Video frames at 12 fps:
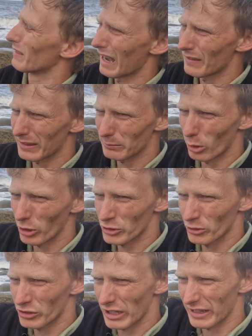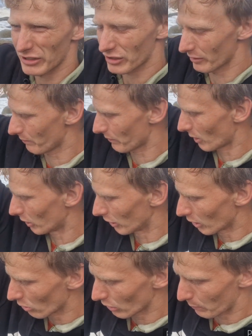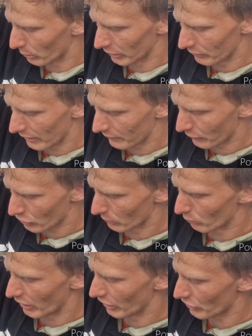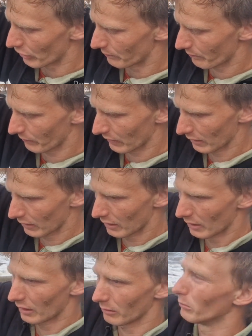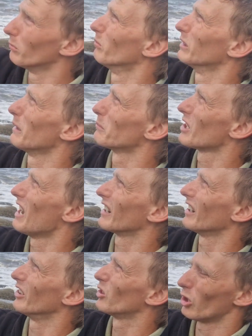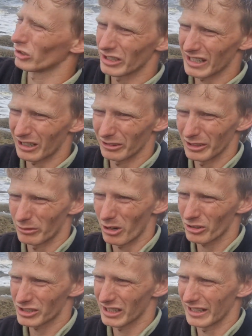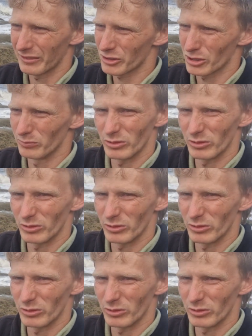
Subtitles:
I've had more success on a longer pulley rig for some reason. when I'm targeting cod and that on the rocks, like, for some